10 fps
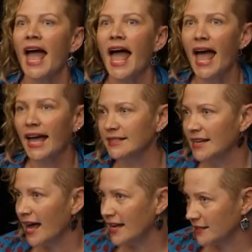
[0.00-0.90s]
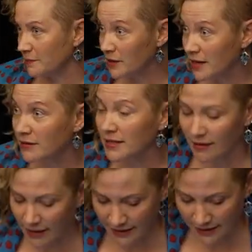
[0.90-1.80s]
And as a political
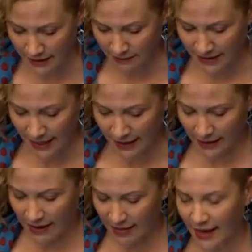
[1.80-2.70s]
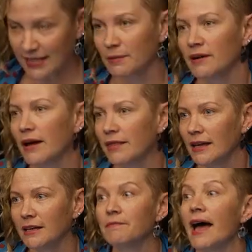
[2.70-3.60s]
scientist in particular, that's where I think
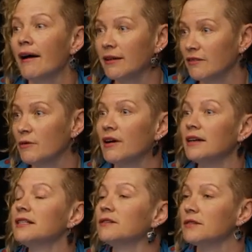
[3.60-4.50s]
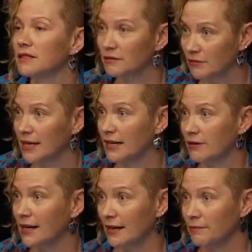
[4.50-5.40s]
comparative work is also really,
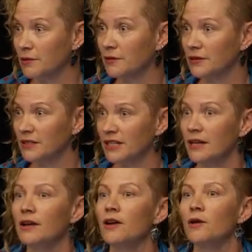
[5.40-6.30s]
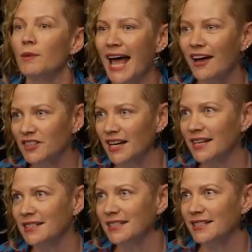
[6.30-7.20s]
really important. We have to
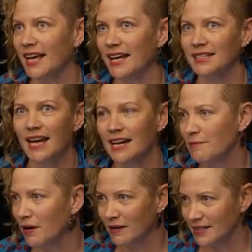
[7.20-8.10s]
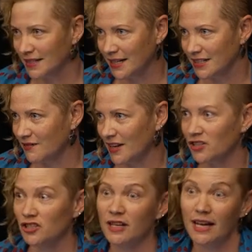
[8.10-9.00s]
understand any policy
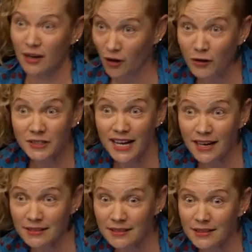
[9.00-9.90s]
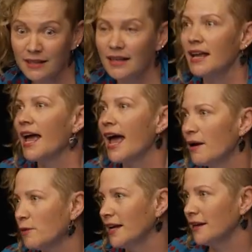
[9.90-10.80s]
intervention in a context, and
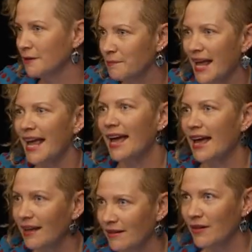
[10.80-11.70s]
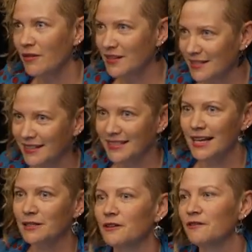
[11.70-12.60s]
we can compare the
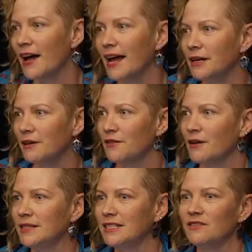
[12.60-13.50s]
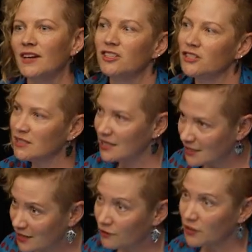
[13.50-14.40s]
success or failure of those interventions in
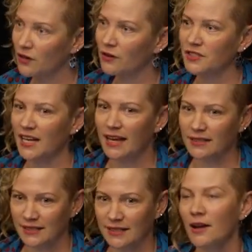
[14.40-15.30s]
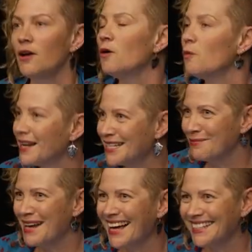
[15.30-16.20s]
different contexts once we
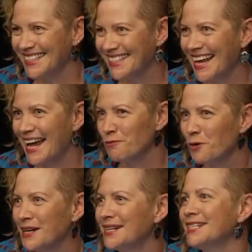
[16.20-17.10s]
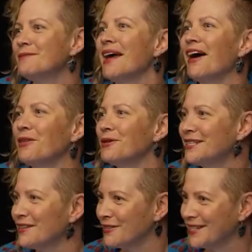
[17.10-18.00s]
understand what it is about those
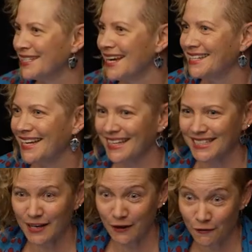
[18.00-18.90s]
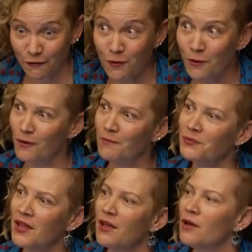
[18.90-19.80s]
different settings that inform
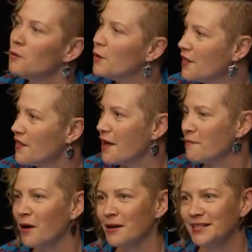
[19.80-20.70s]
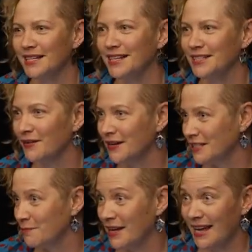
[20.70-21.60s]
whether that policy is going to
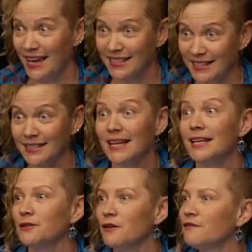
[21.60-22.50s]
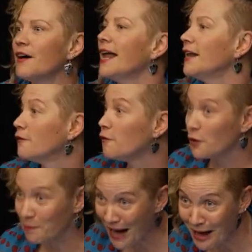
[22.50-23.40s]
be a success or failure for the
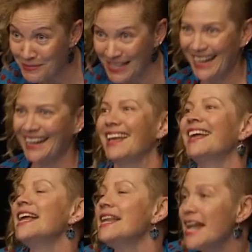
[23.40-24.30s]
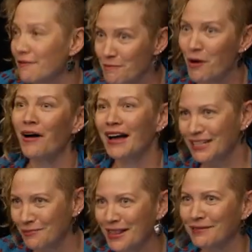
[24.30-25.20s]
public, never mind
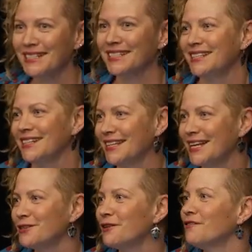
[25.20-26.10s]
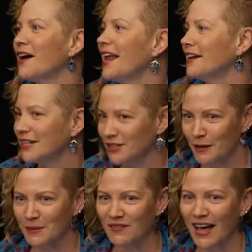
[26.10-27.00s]
whether it's a success or failure in
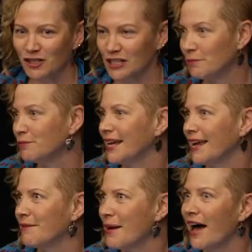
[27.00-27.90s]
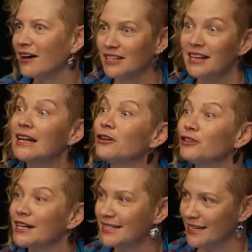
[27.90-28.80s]
terms of actually bringing about an
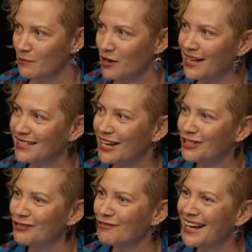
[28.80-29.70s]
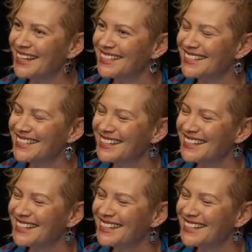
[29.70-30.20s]
increase in immunisation rates.